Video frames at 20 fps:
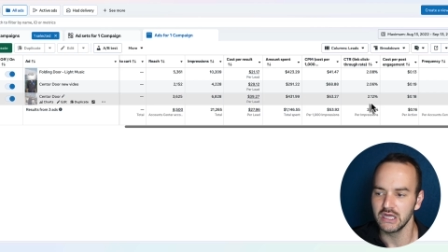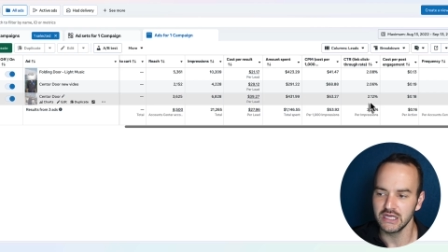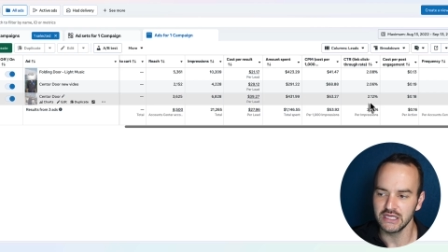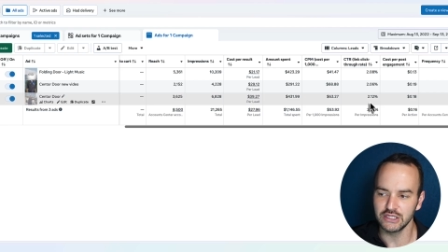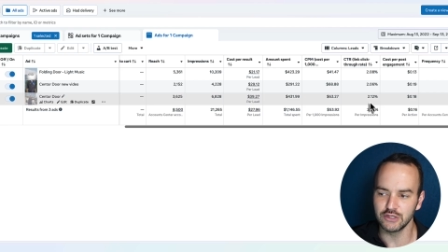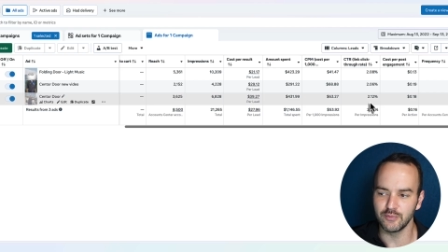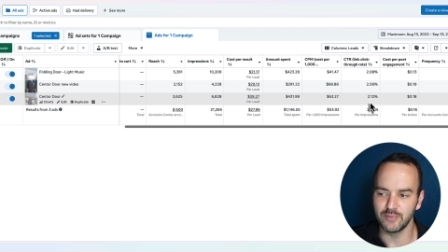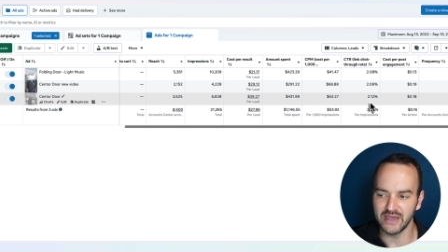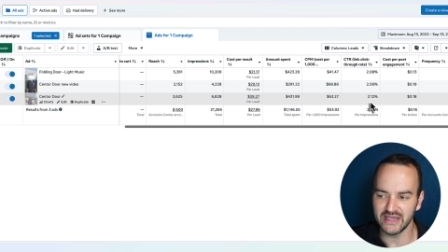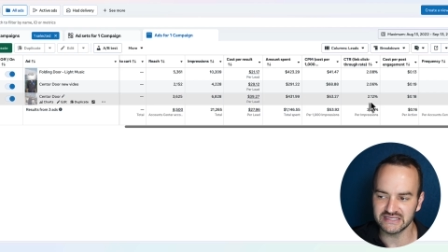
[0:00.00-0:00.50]

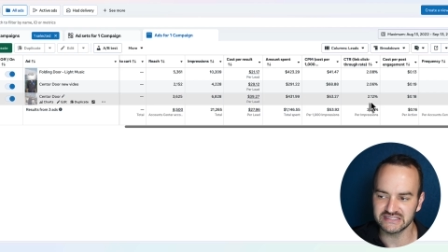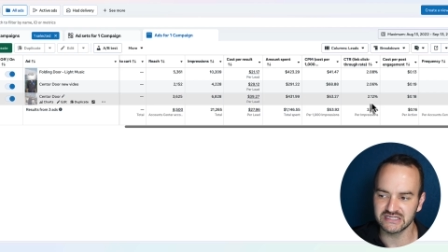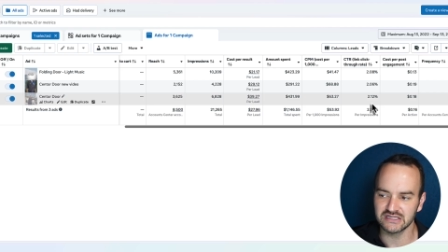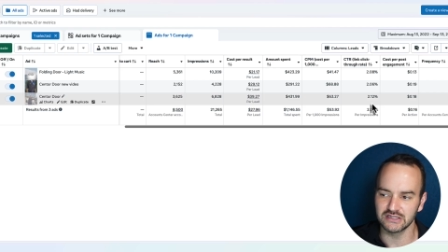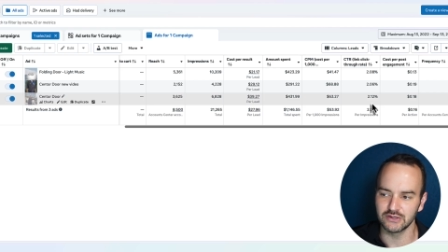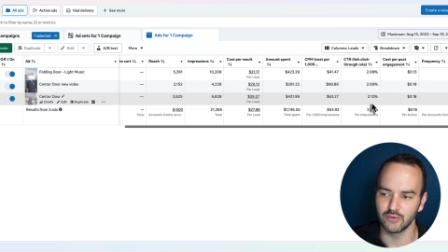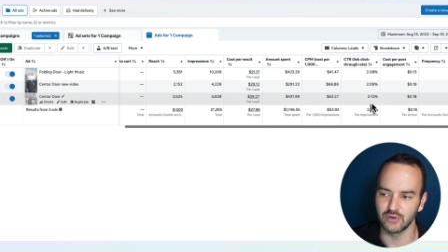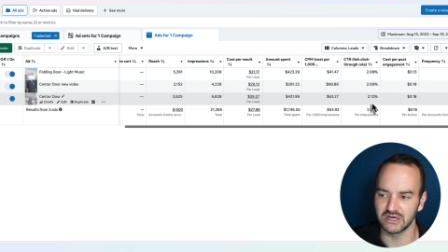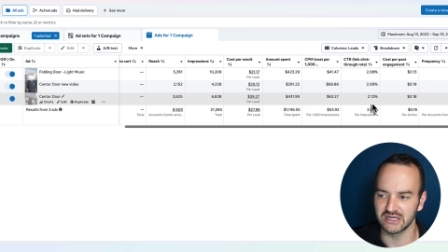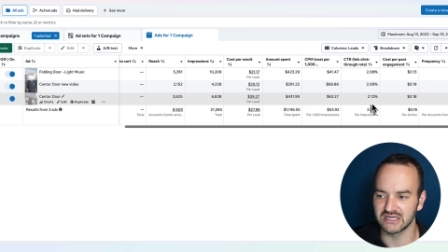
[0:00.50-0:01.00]
You
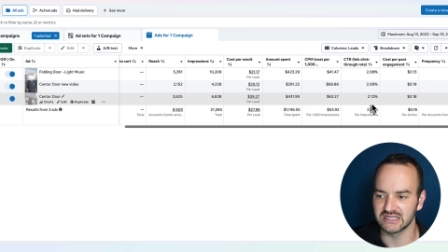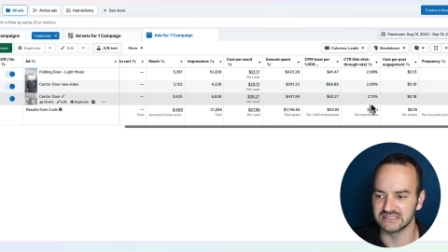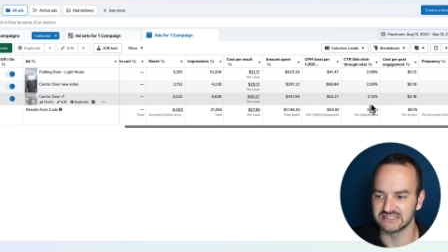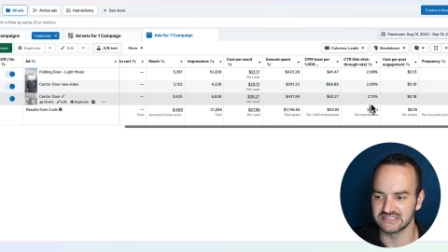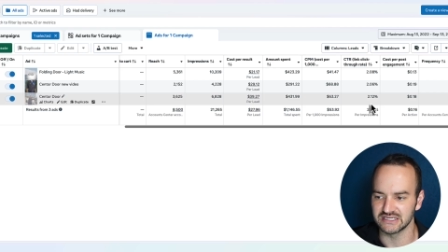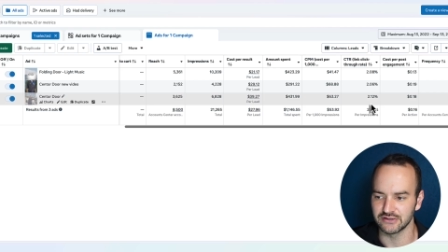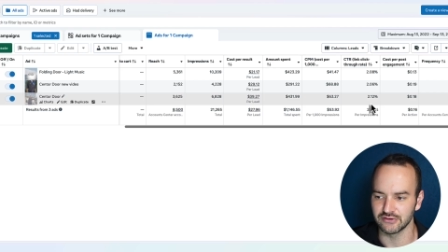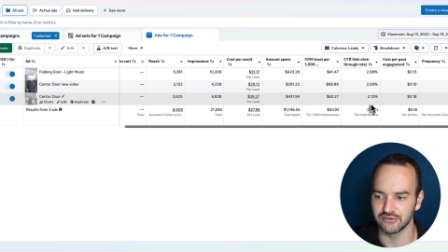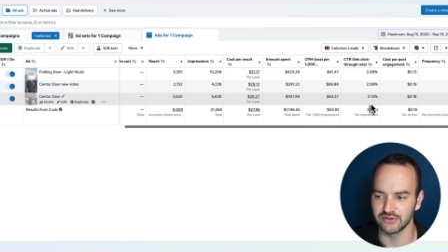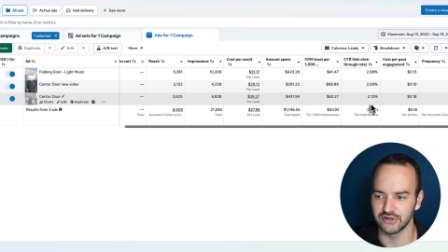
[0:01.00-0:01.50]
basically want to
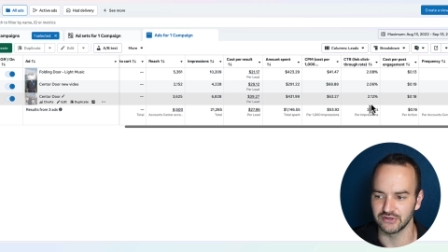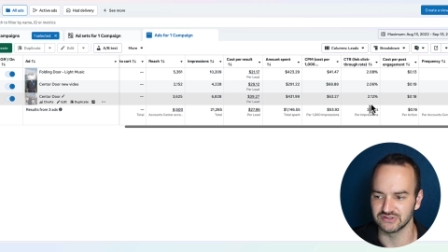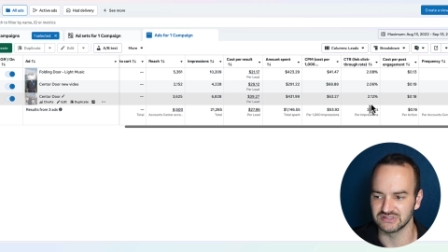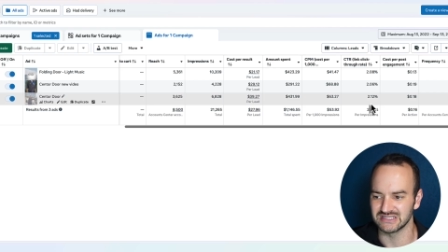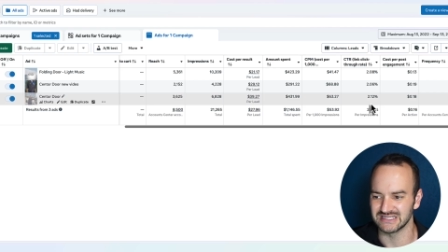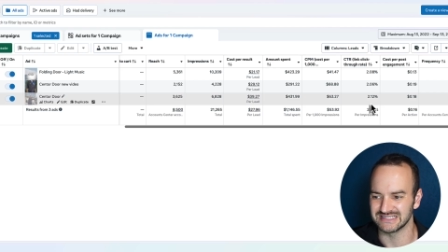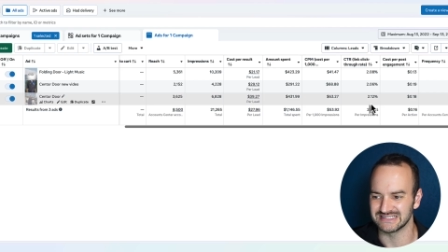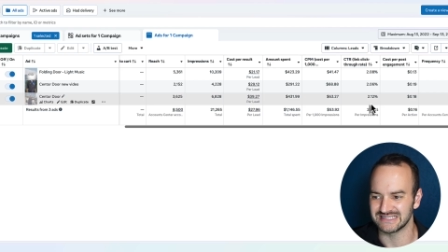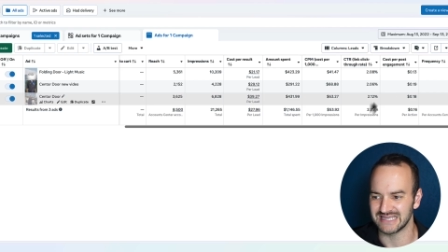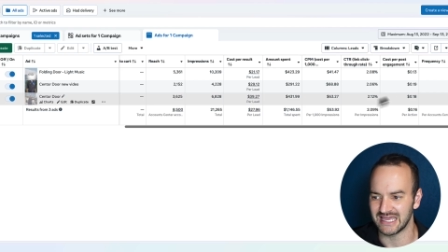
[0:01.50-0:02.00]
consider those
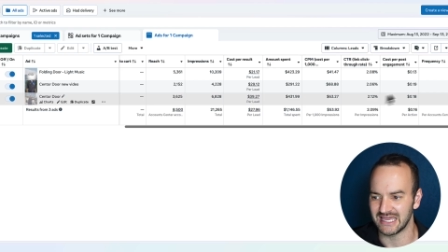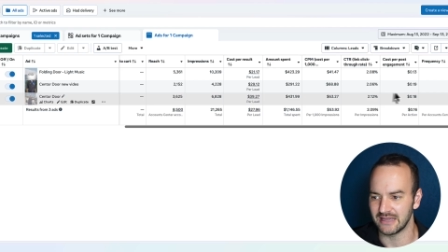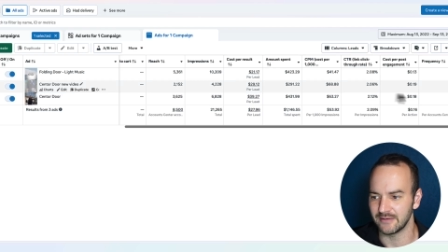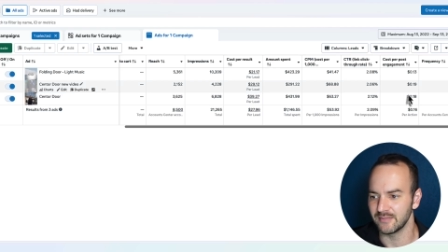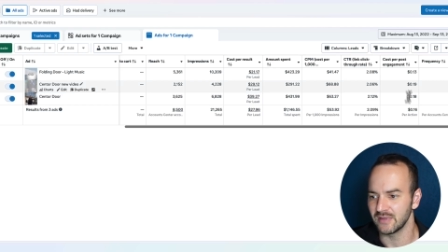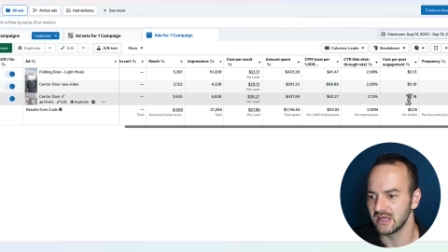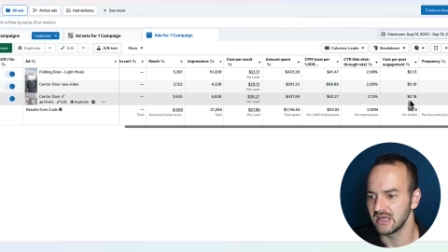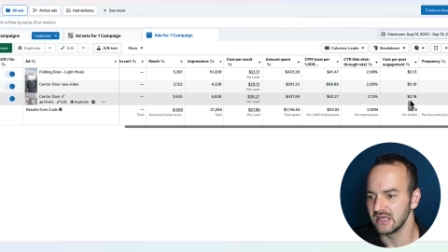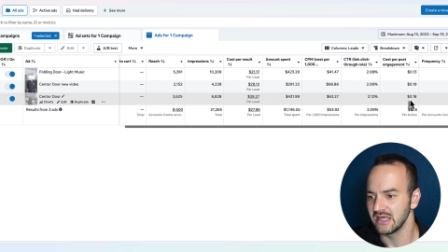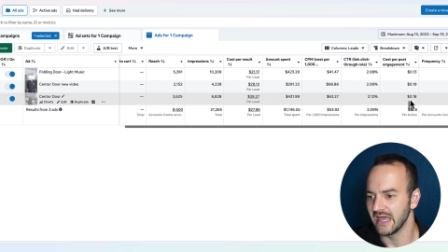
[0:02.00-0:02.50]
the same.